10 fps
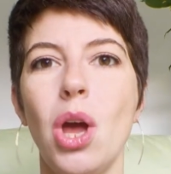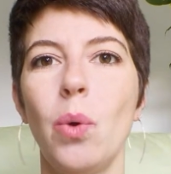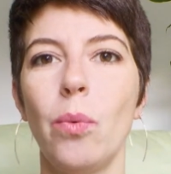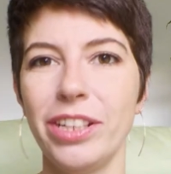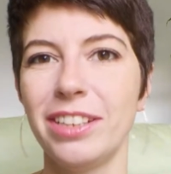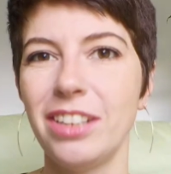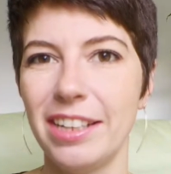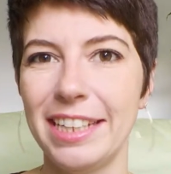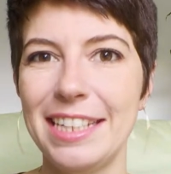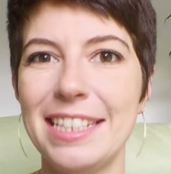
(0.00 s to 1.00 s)
When your dog
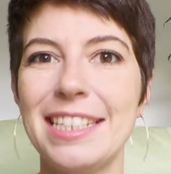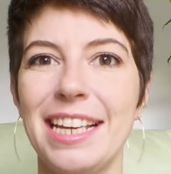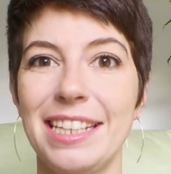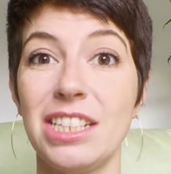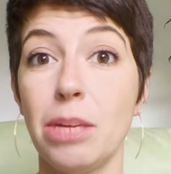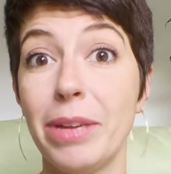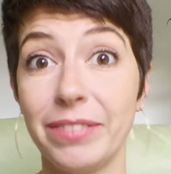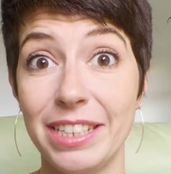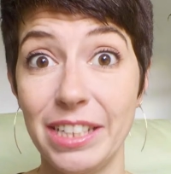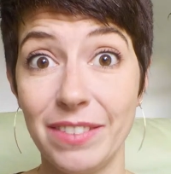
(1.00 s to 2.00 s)
eats and the stomach
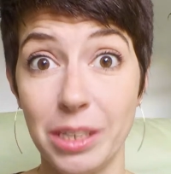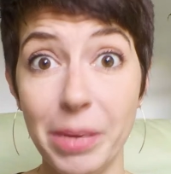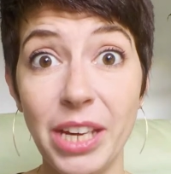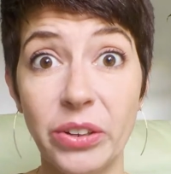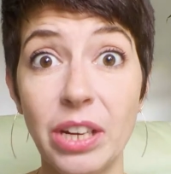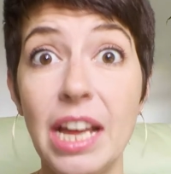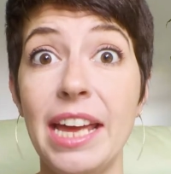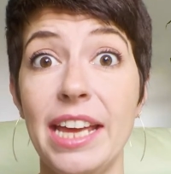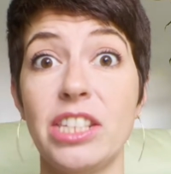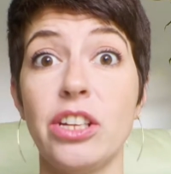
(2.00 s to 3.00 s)
receives the meal,
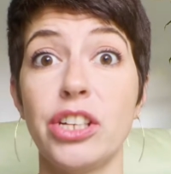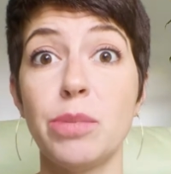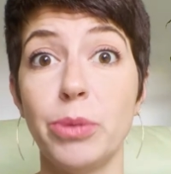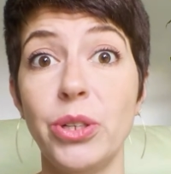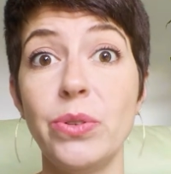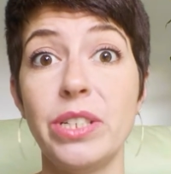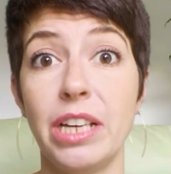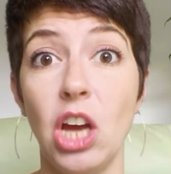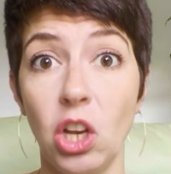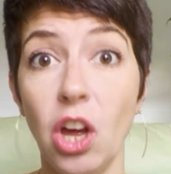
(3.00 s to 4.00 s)
it starts producing
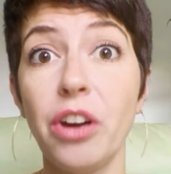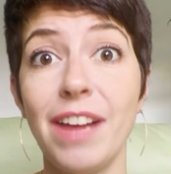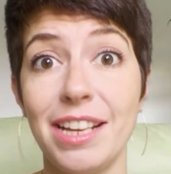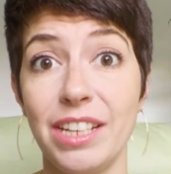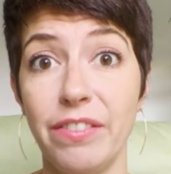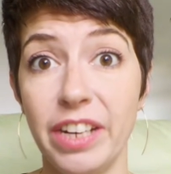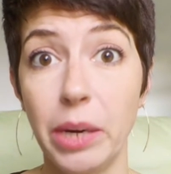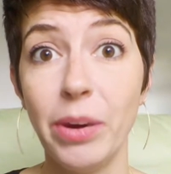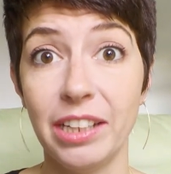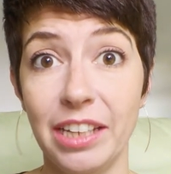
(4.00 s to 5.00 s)
a lot of acid very
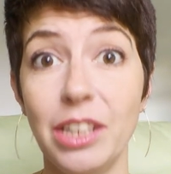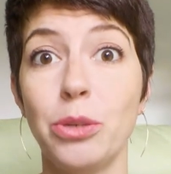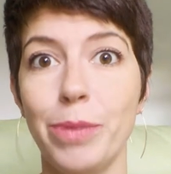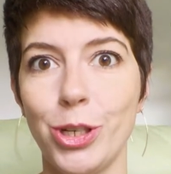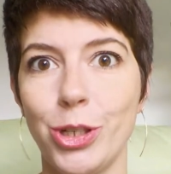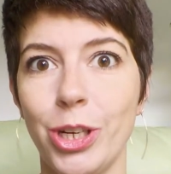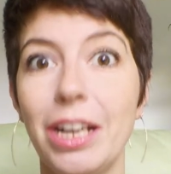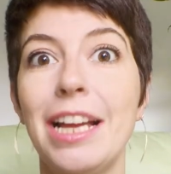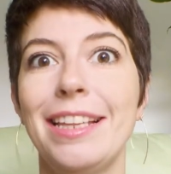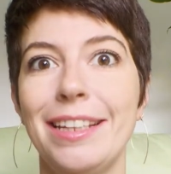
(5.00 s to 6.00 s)
quickly to make sure
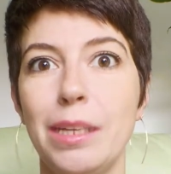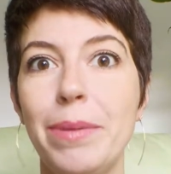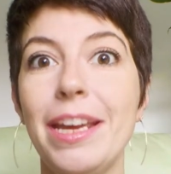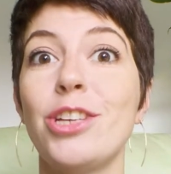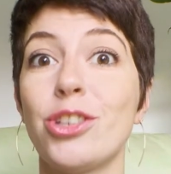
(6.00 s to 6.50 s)
that the pH